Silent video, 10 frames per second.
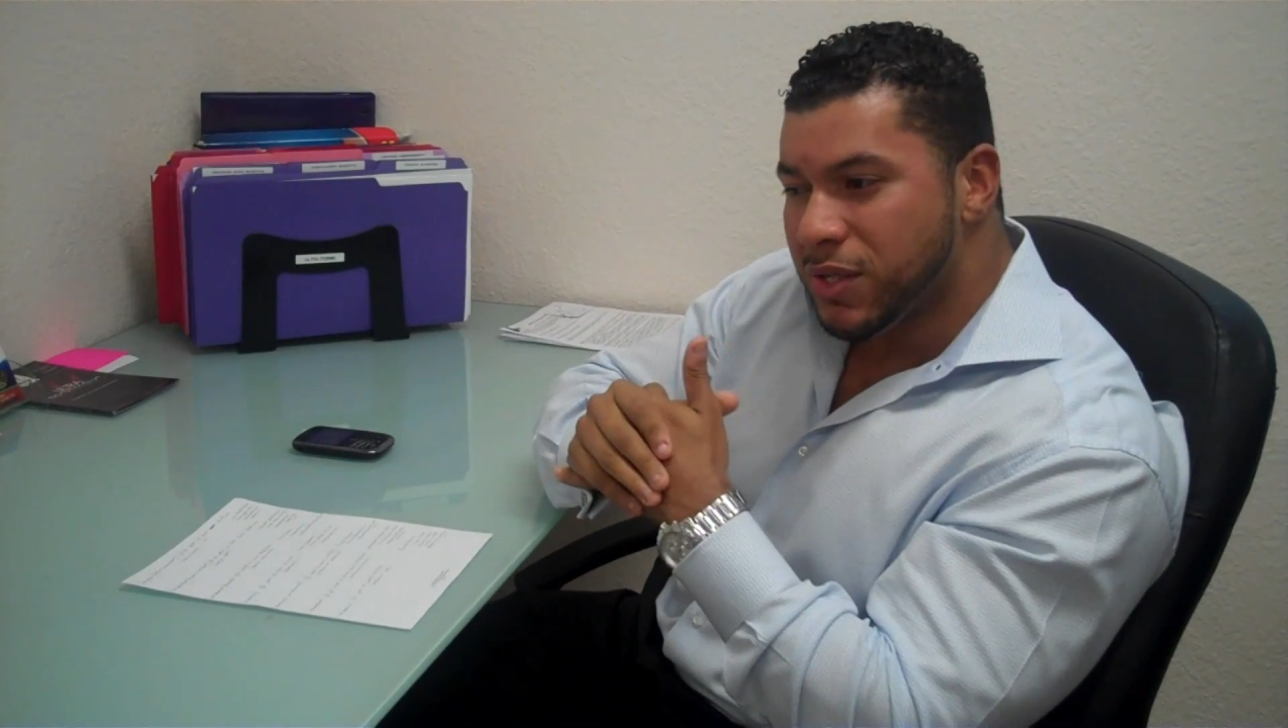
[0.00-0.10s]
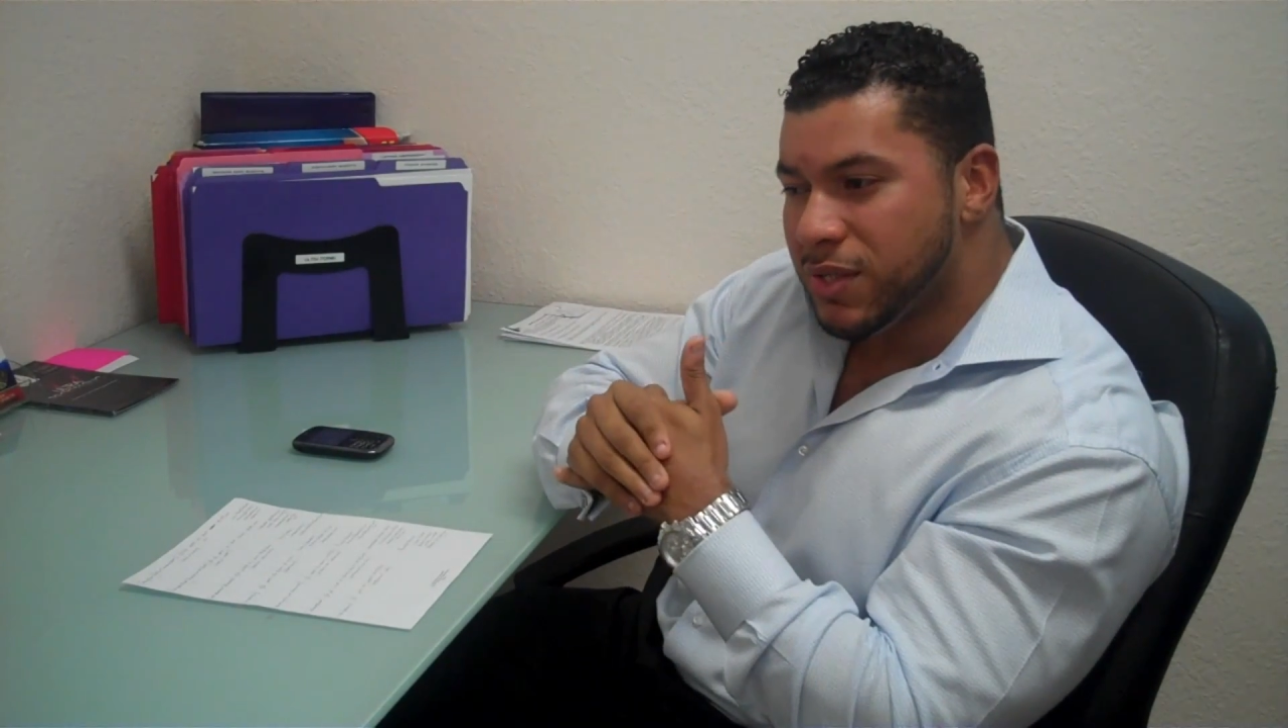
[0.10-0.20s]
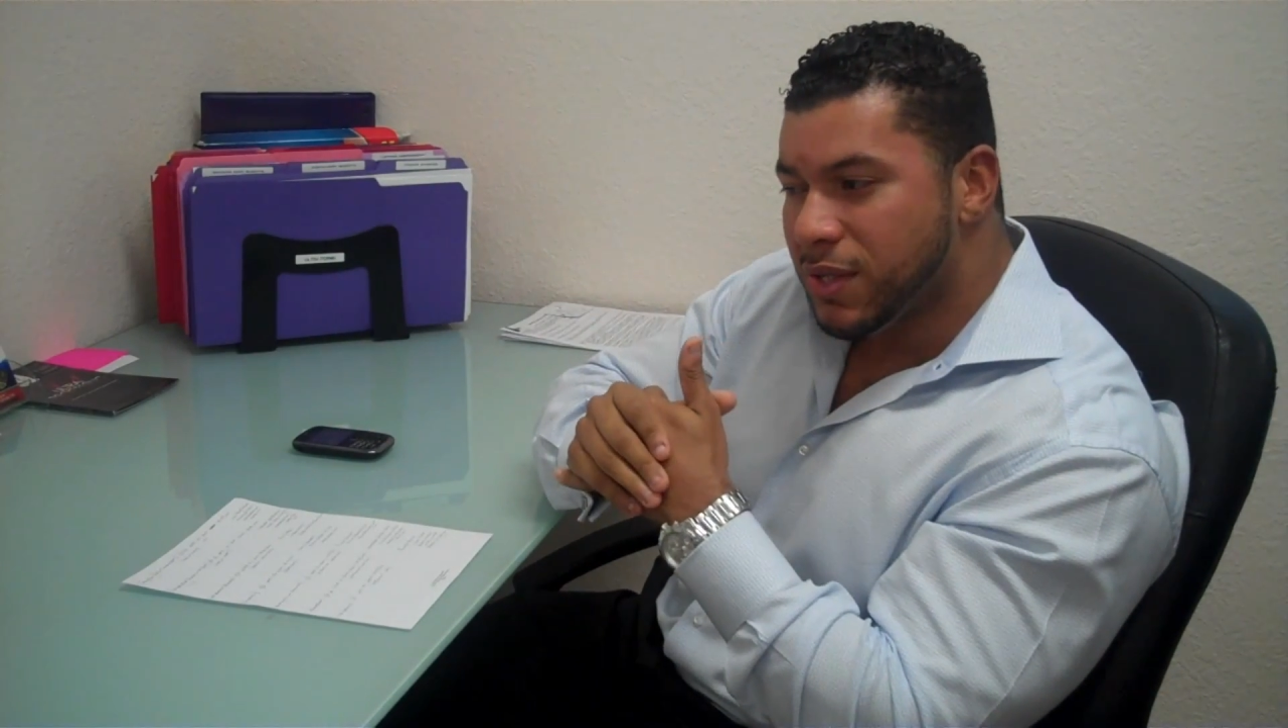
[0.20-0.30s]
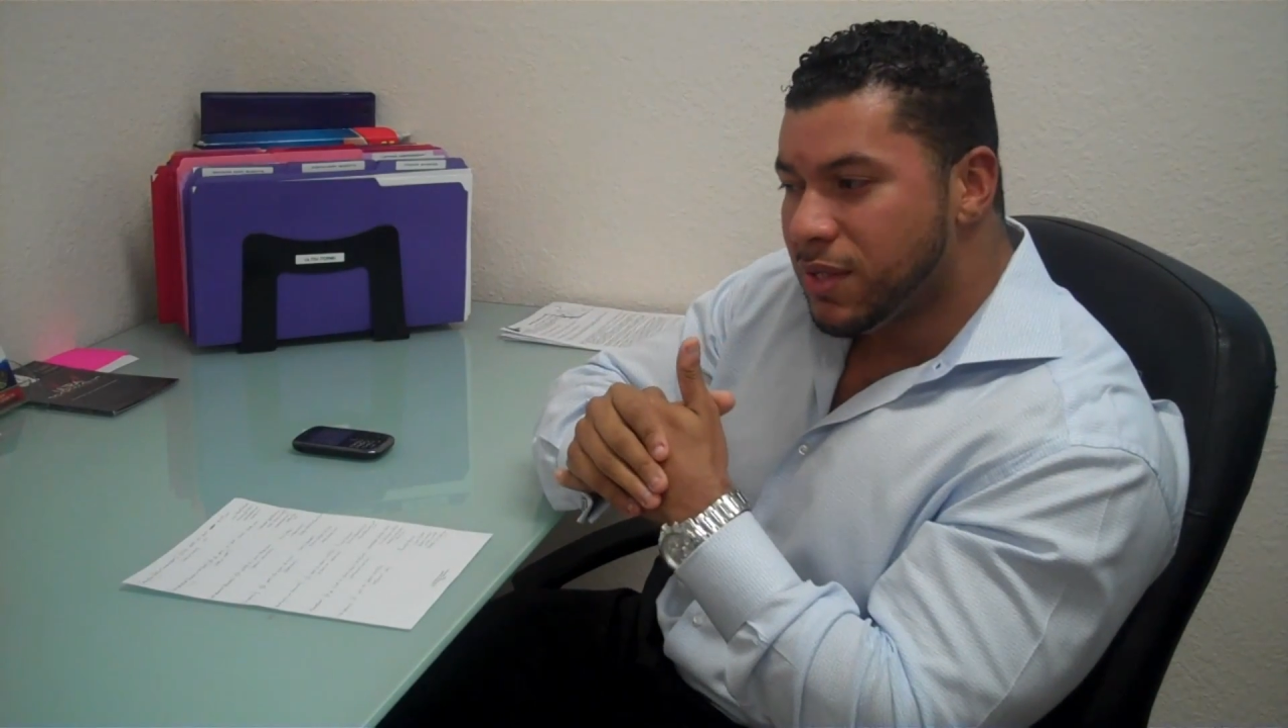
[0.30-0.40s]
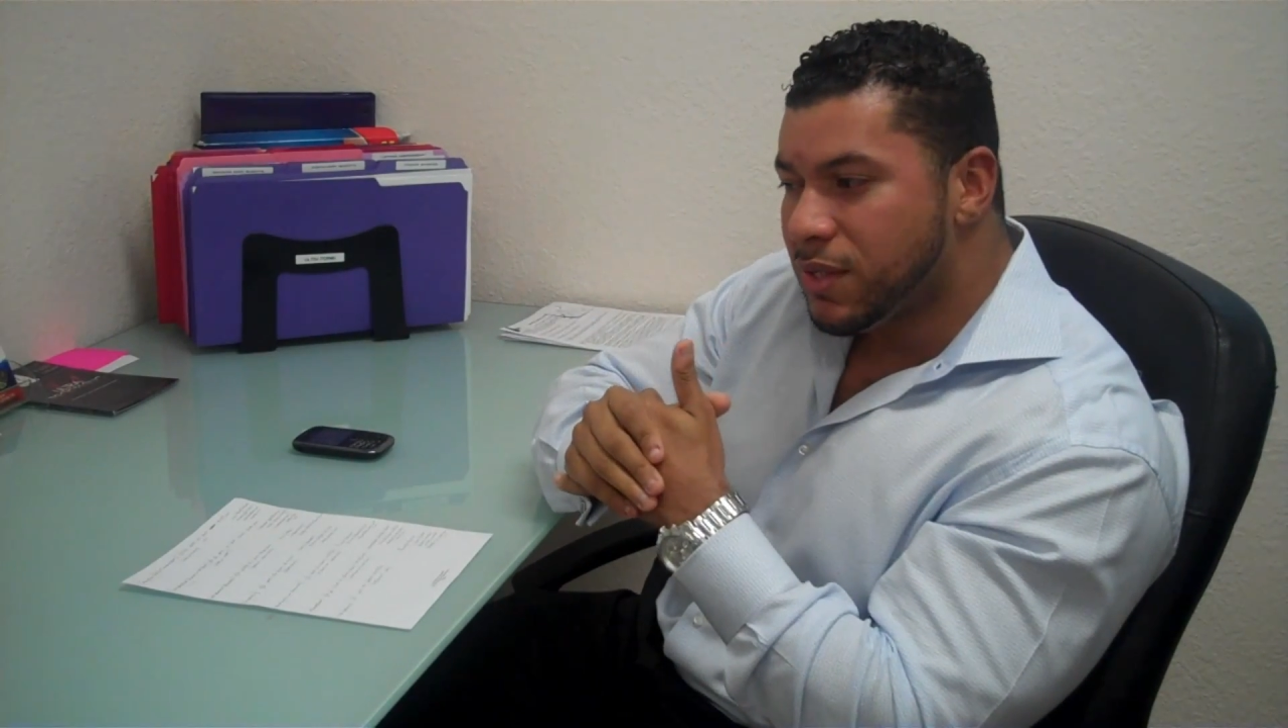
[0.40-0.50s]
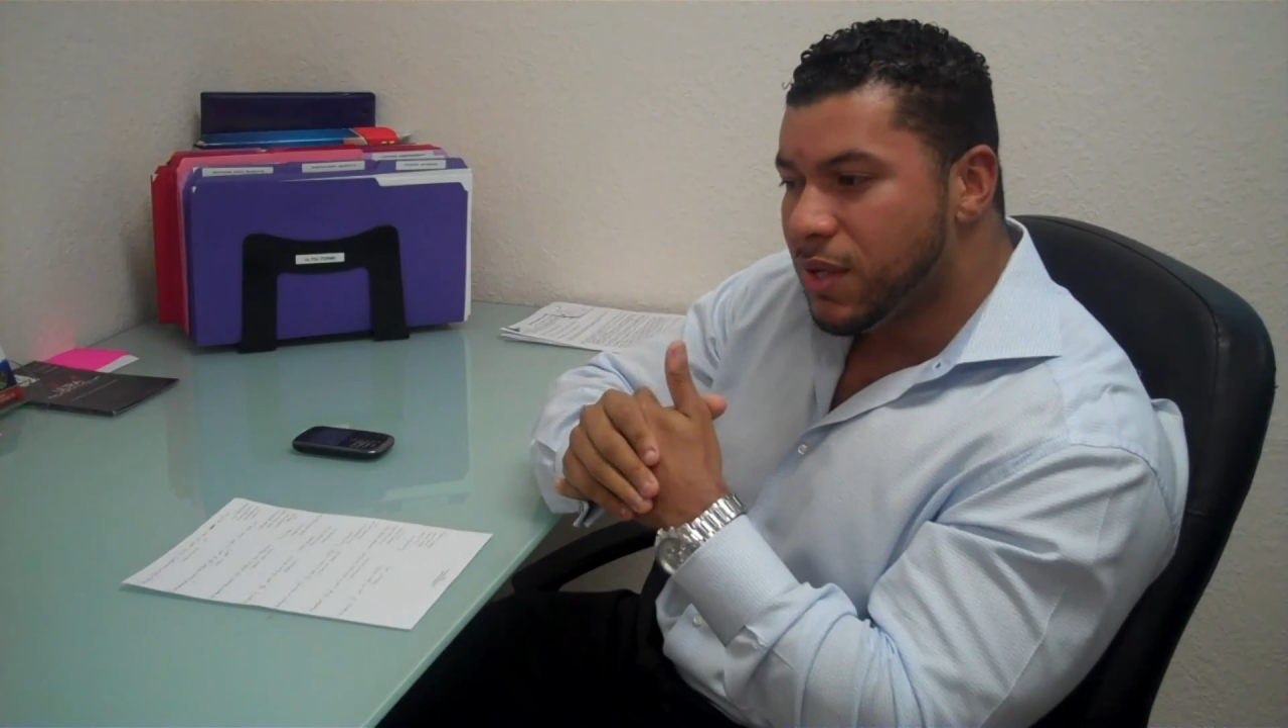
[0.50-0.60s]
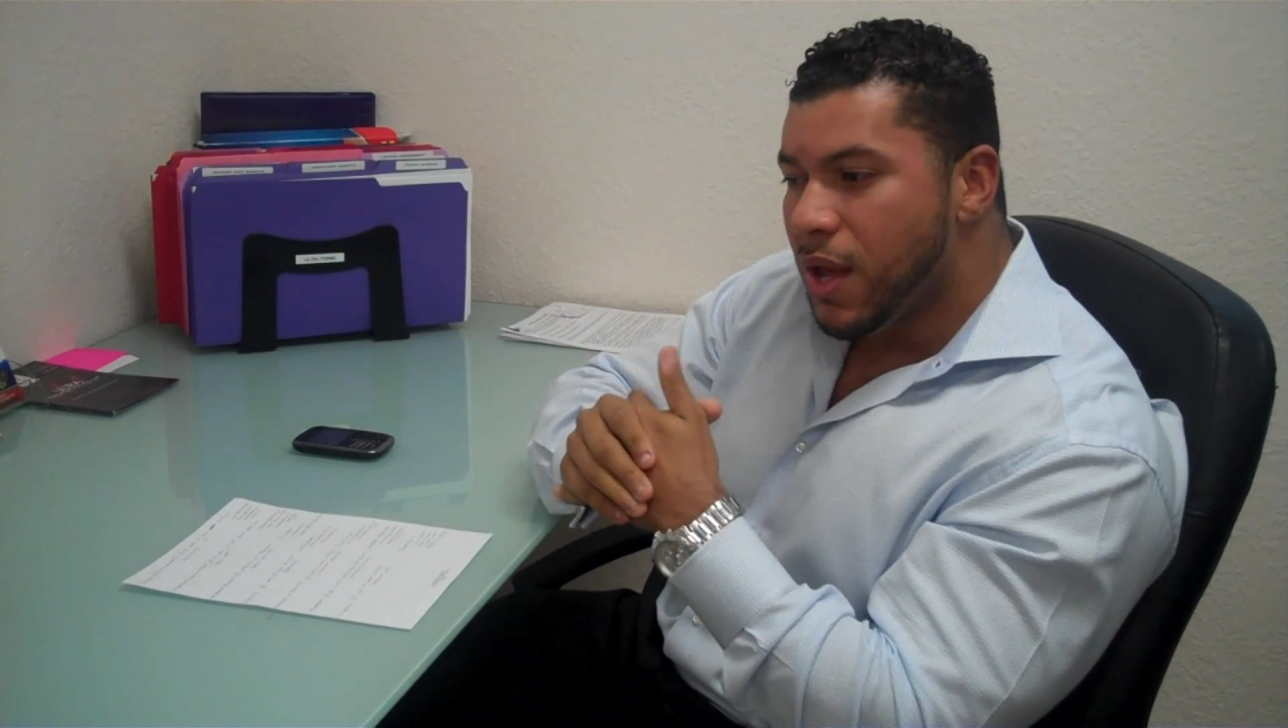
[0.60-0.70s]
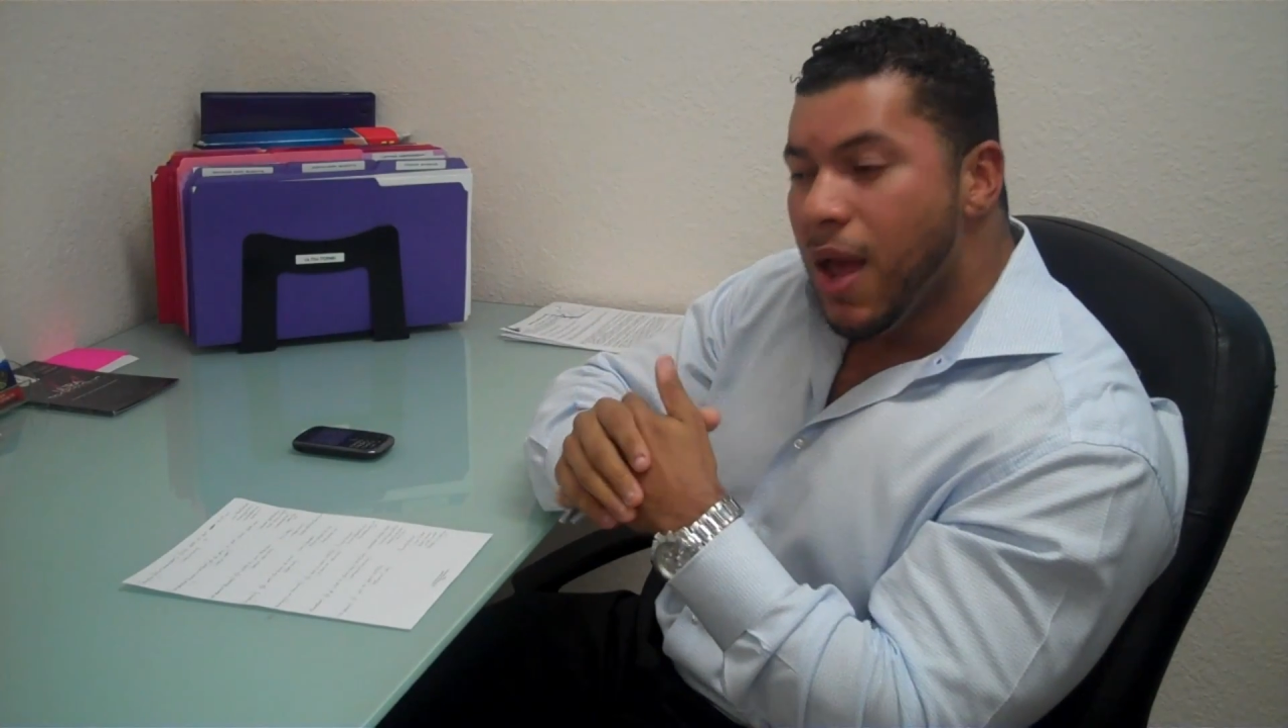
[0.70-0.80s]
assistance.